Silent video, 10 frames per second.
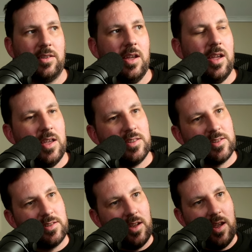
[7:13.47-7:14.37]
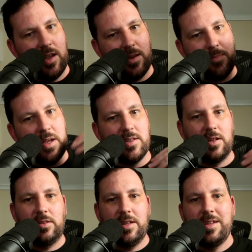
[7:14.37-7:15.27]
It's
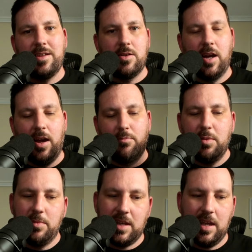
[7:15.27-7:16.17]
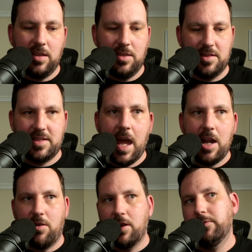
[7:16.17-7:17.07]
basically mimicking the
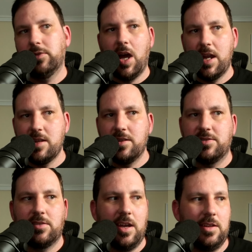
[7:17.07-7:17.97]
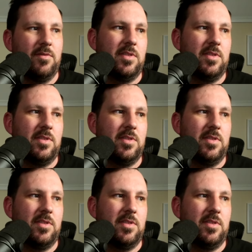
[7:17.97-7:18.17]
scattering of light inside of